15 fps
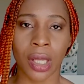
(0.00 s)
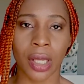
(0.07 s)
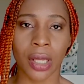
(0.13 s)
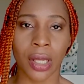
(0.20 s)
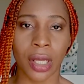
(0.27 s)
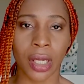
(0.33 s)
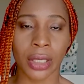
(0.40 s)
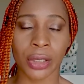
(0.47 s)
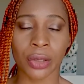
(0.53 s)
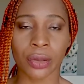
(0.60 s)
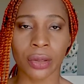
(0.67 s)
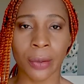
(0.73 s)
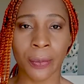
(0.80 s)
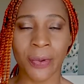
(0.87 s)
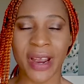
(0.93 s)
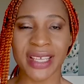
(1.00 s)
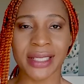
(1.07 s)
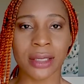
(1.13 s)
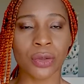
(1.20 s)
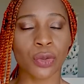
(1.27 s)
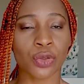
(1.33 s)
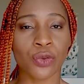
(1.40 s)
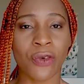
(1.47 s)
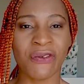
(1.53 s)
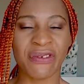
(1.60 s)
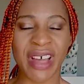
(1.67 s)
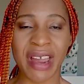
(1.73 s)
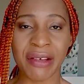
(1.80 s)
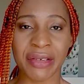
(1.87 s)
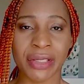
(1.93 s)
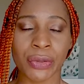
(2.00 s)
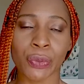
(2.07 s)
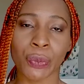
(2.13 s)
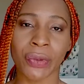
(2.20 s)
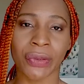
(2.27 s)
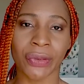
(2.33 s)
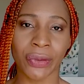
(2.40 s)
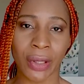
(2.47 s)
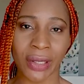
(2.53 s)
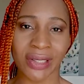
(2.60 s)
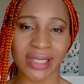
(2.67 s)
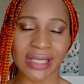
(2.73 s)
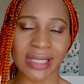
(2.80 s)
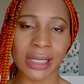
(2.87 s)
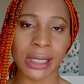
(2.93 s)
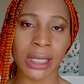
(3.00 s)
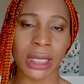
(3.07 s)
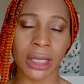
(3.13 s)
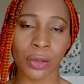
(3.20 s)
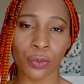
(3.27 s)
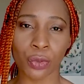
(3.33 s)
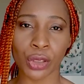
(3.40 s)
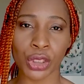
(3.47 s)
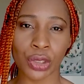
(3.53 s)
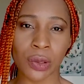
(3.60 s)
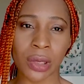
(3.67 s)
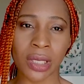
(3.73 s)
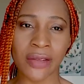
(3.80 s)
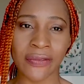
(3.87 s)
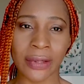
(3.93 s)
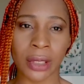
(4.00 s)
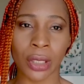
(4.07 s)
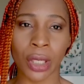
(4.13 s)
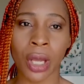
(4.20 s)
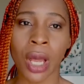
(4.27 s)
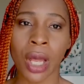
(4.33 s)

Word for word: uh, it, the prices also varies with the city in which you live in